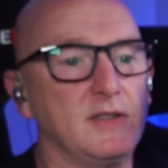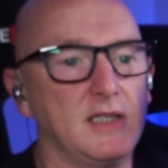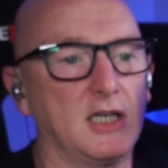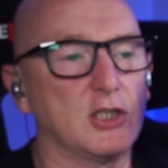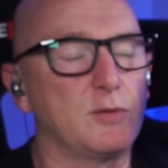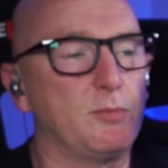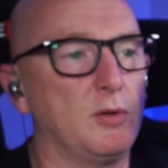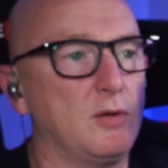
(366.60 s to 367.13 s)

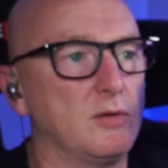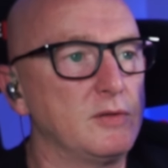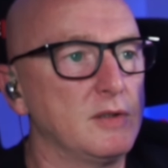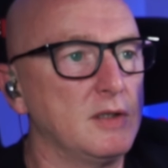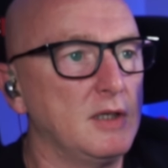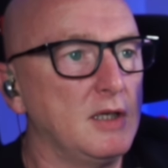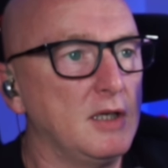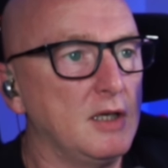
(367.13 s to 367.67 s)
dashboard.
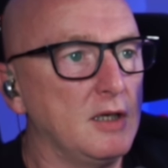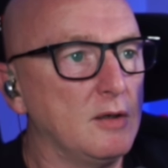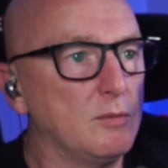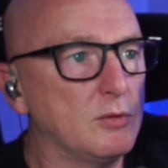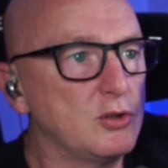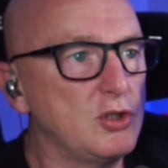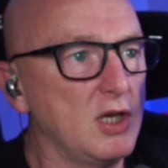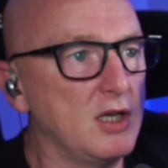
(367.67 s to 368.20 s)

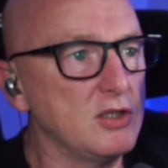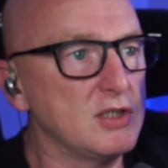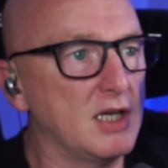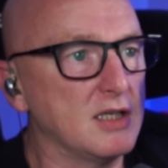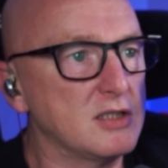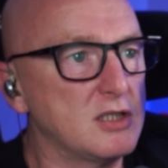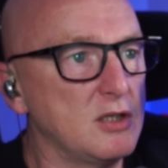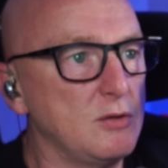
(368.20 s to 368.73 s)
We'll change
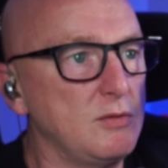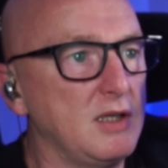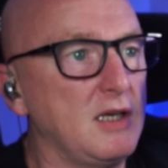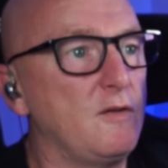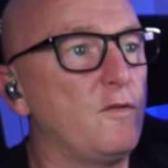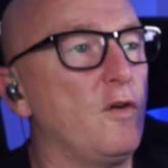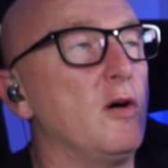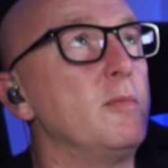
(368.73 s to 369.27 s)
that to the
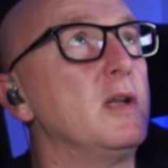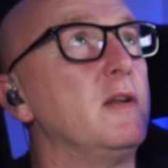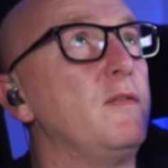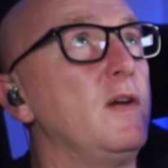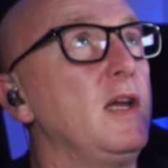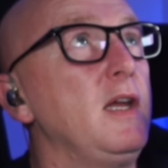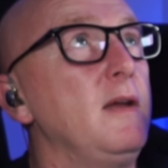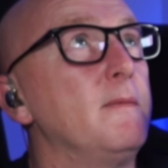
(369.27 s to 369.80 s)
Formula
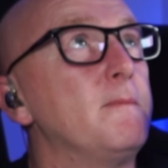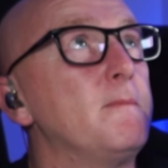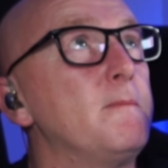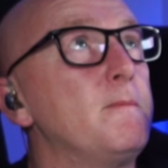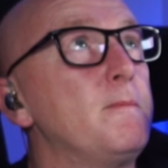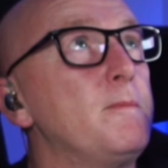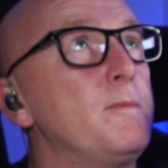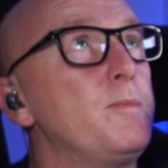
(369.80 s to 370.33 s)
V.
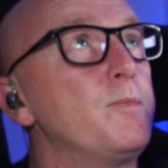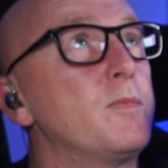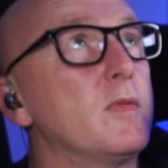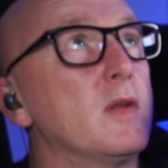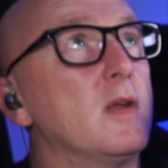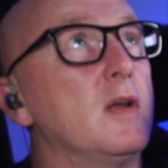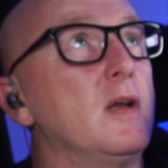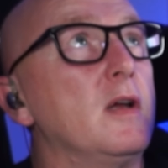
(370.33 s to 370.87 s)

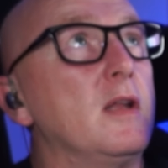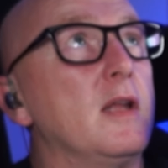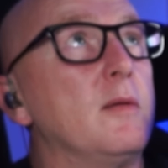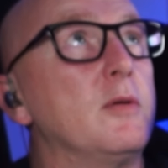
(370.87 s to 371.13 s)
There we